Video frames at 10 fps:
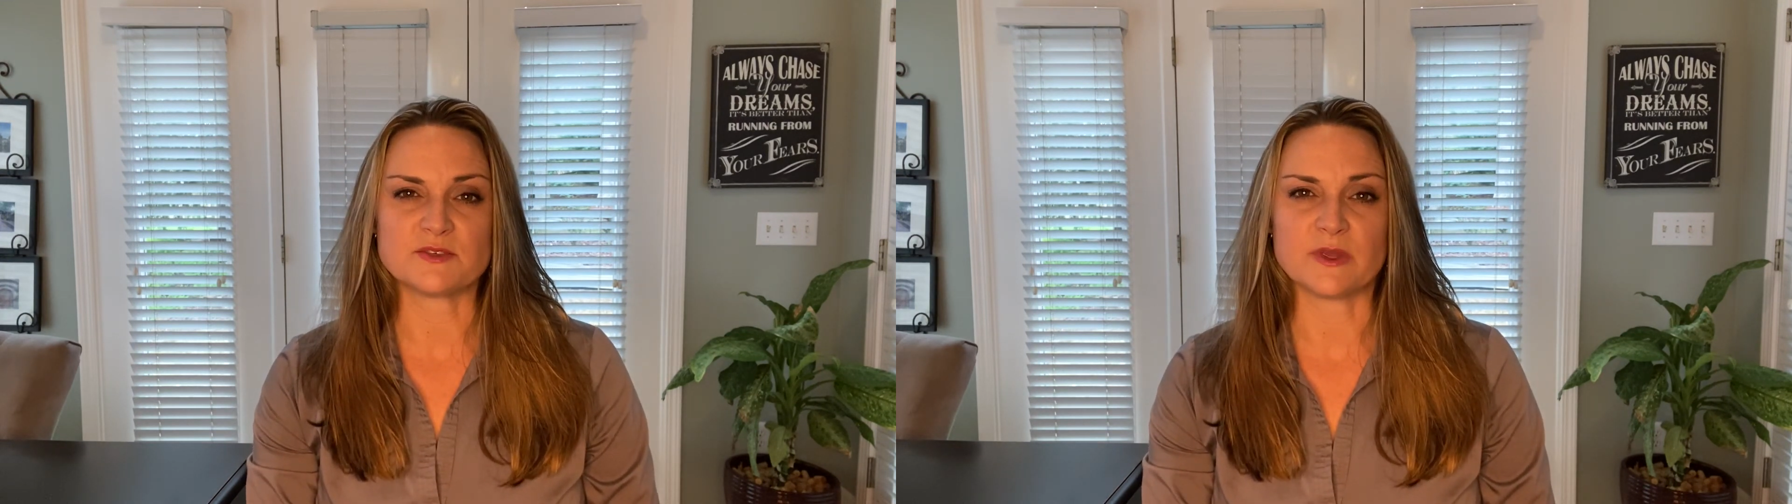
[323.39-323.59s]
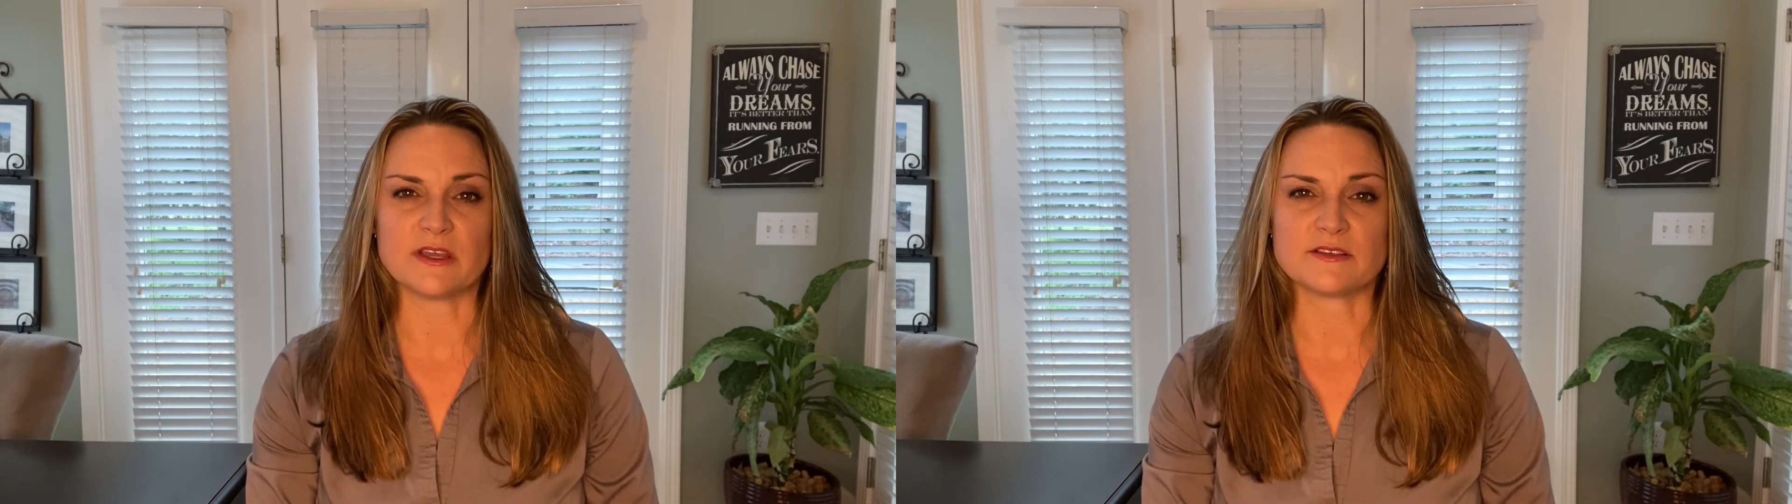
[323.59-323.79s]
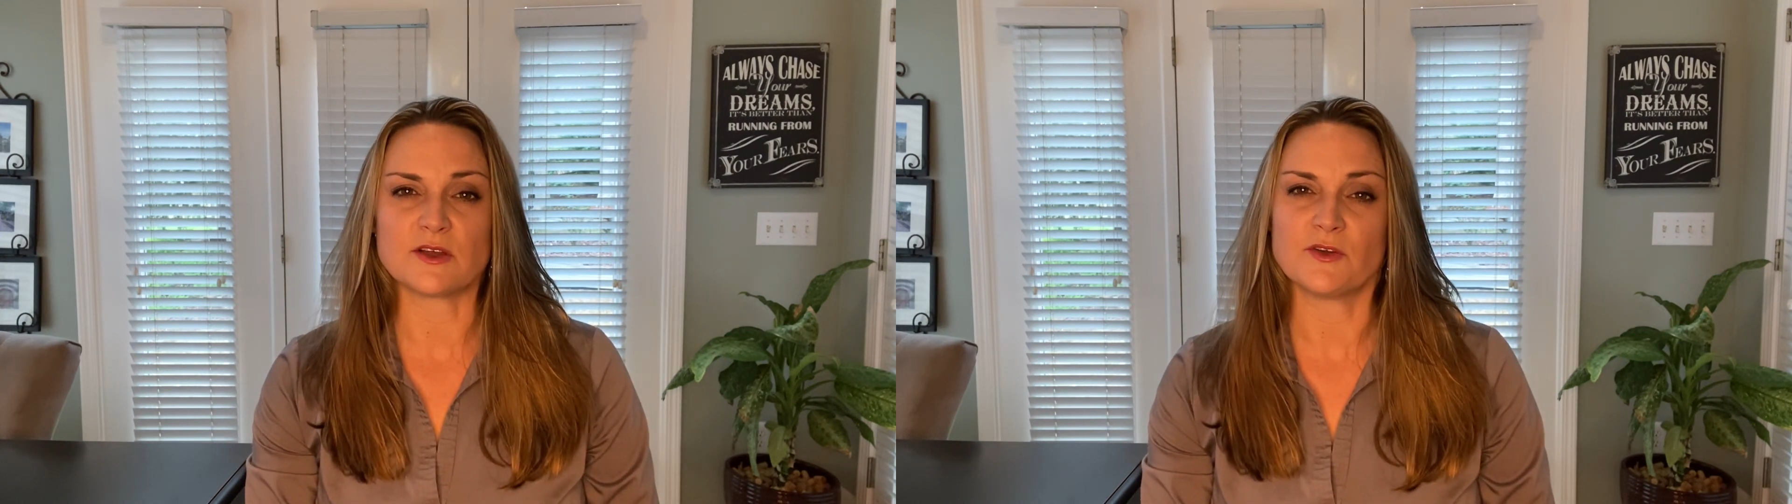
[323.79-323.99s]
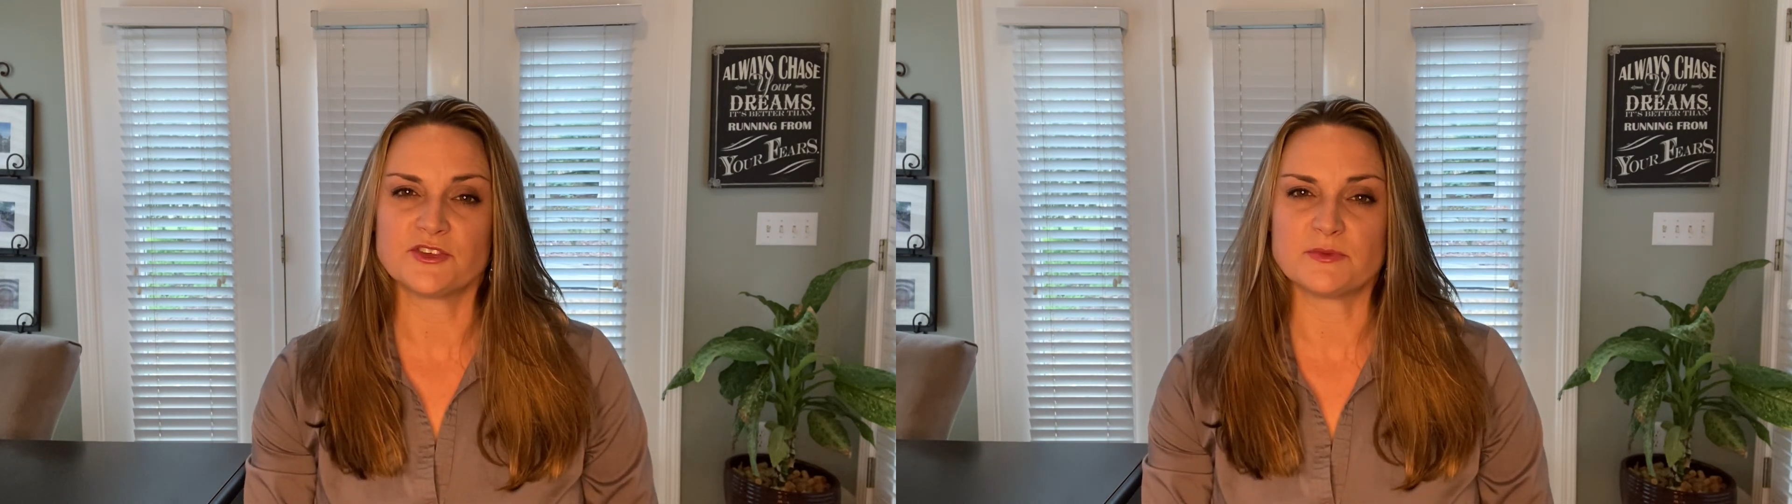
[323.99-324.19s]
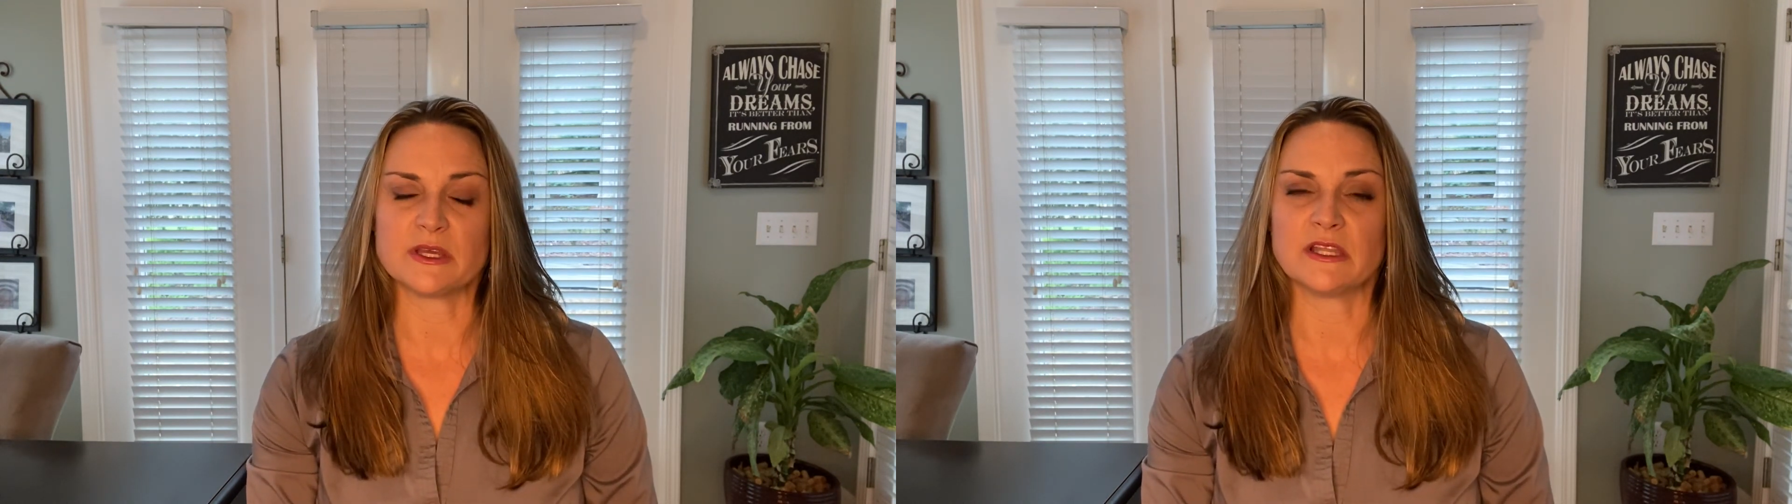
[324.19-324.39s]
because
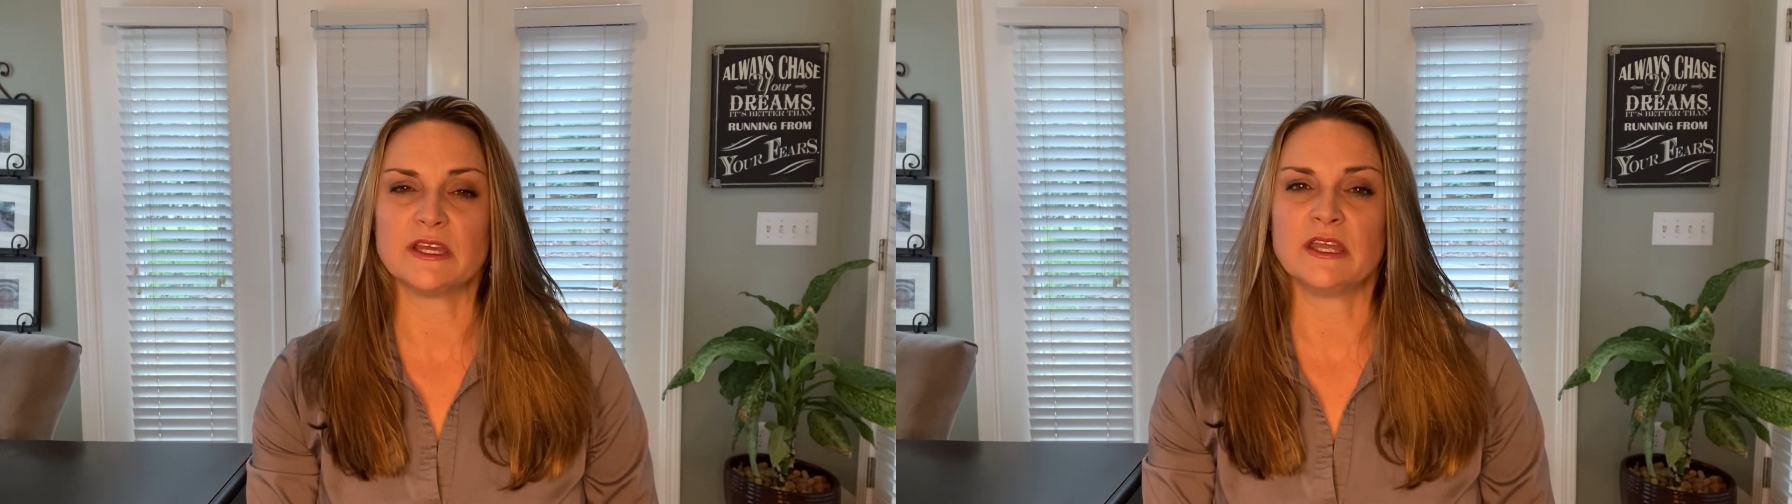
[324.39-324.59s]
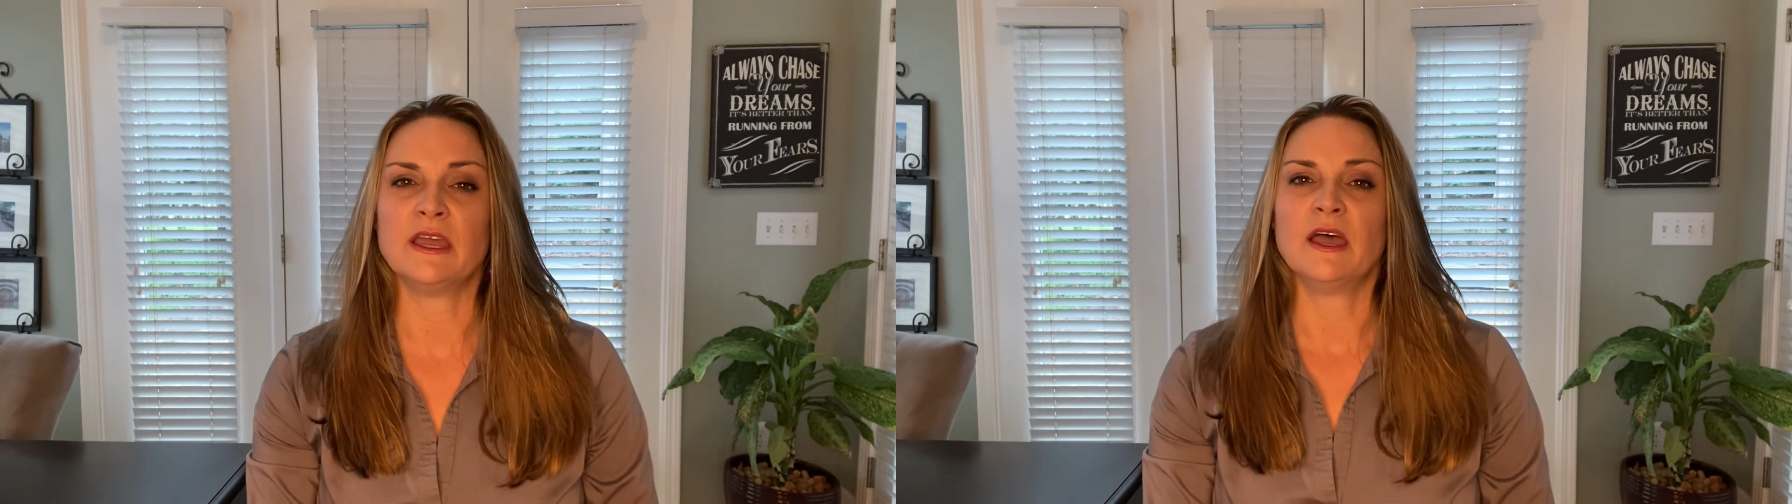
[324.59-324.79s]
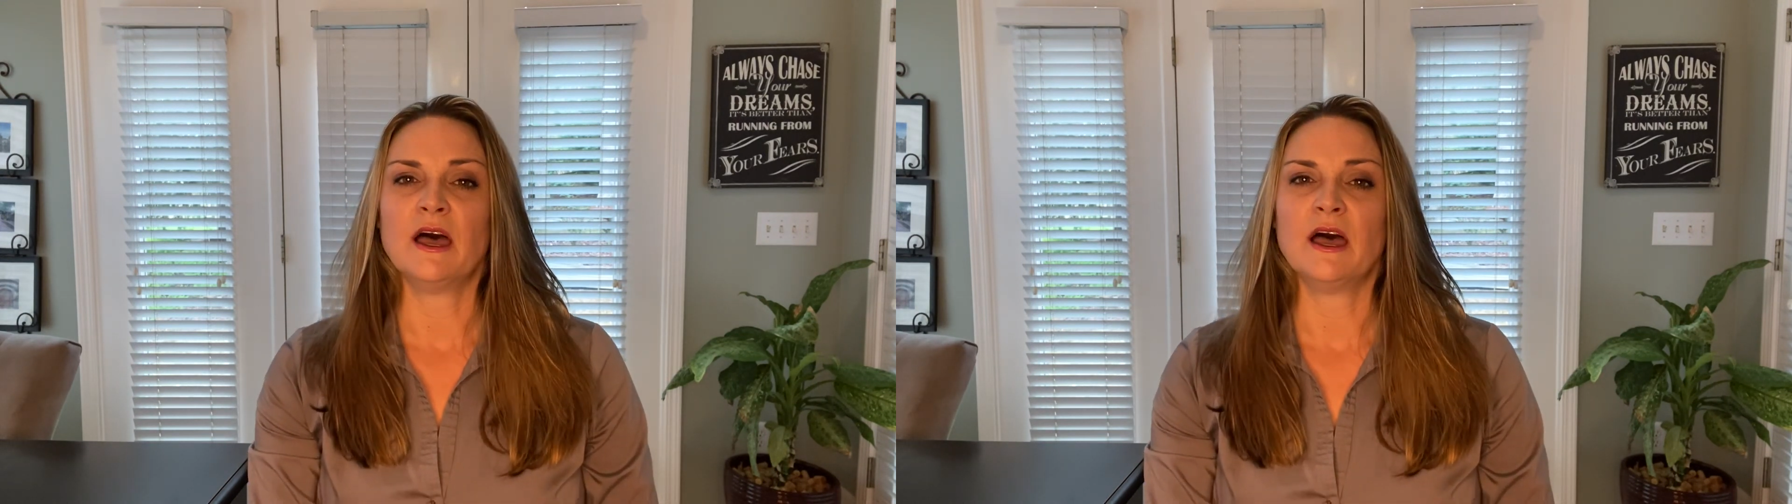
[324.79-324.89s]
ultimately